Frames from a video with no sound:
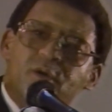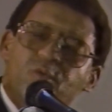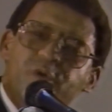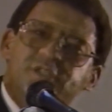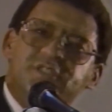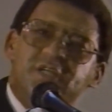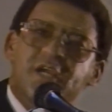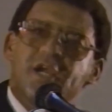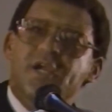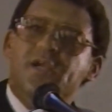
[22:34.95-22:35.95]
We
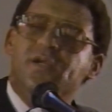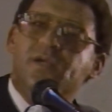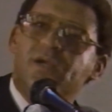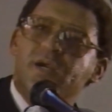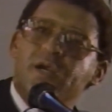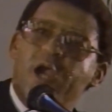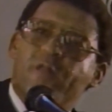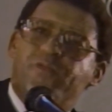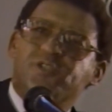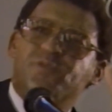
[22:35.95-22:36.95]
see
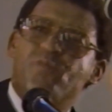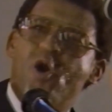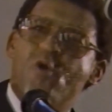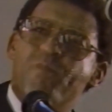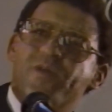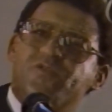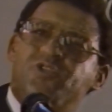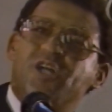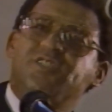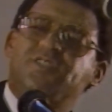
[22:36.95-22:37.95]
at this moment
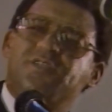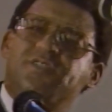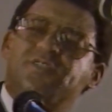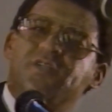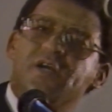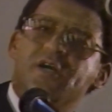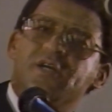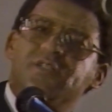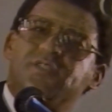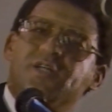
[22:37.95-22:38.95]
justice
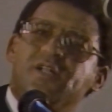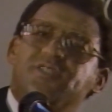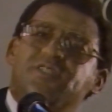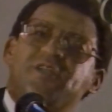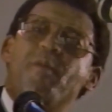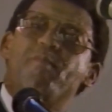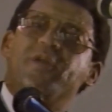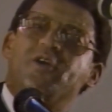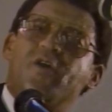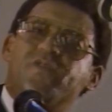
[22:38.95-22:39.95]
still
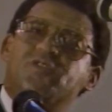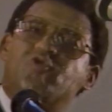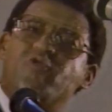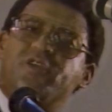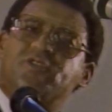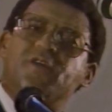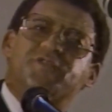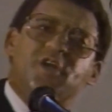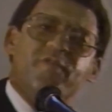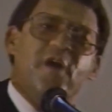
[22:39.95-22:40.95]
stumbling on the streets of
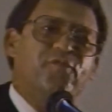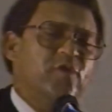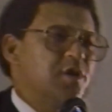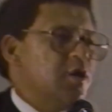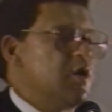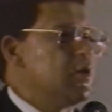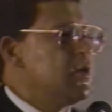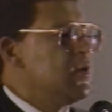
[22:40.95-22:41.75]
South Africa